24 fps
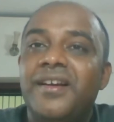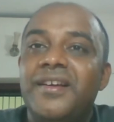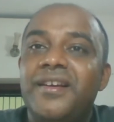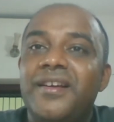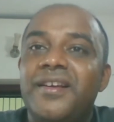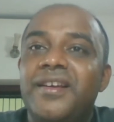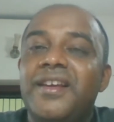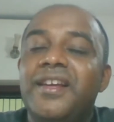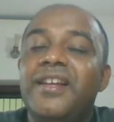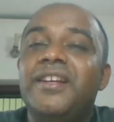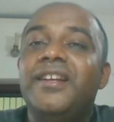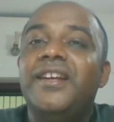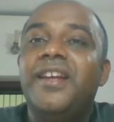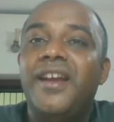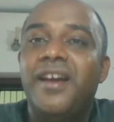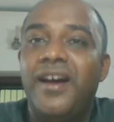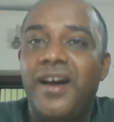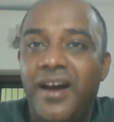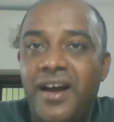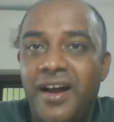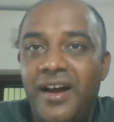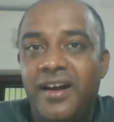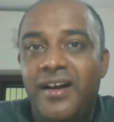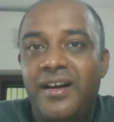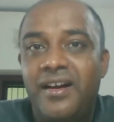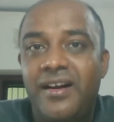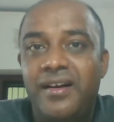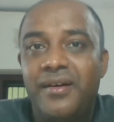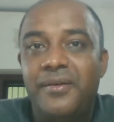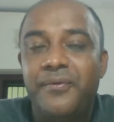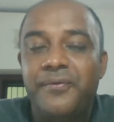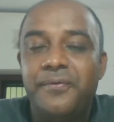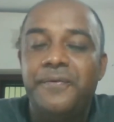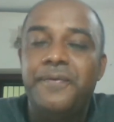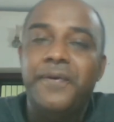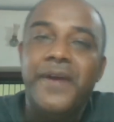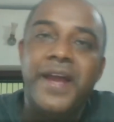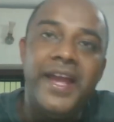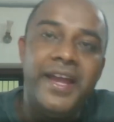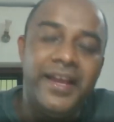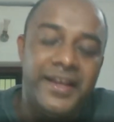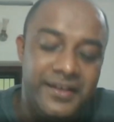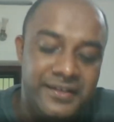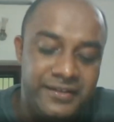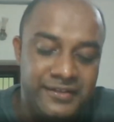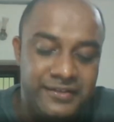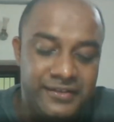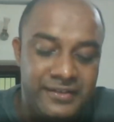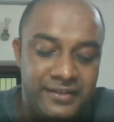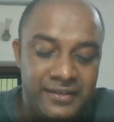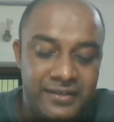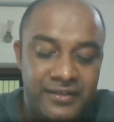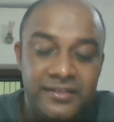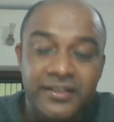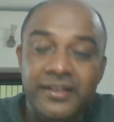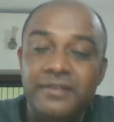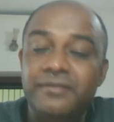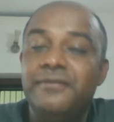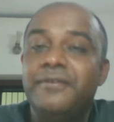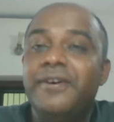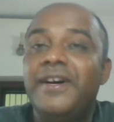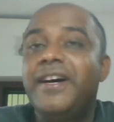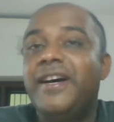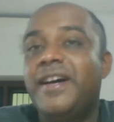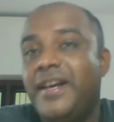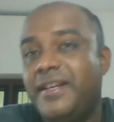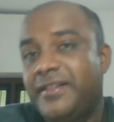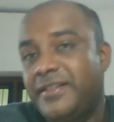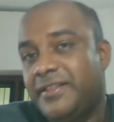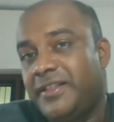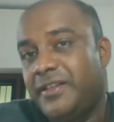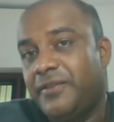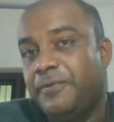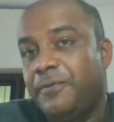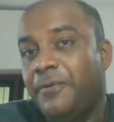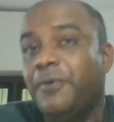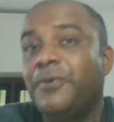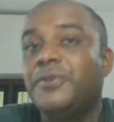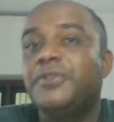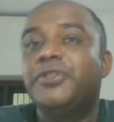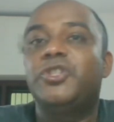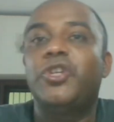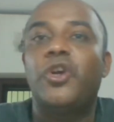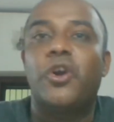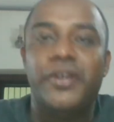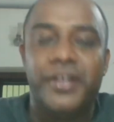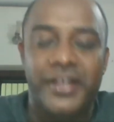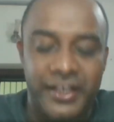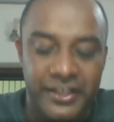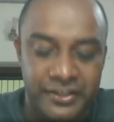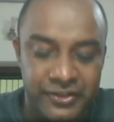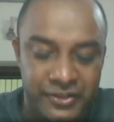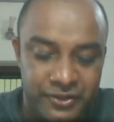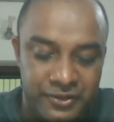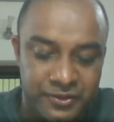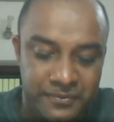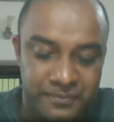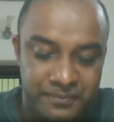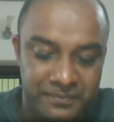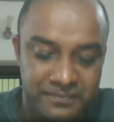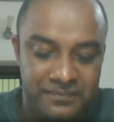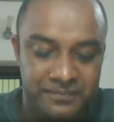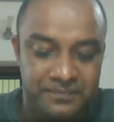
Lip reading: India faced the worst food shortage.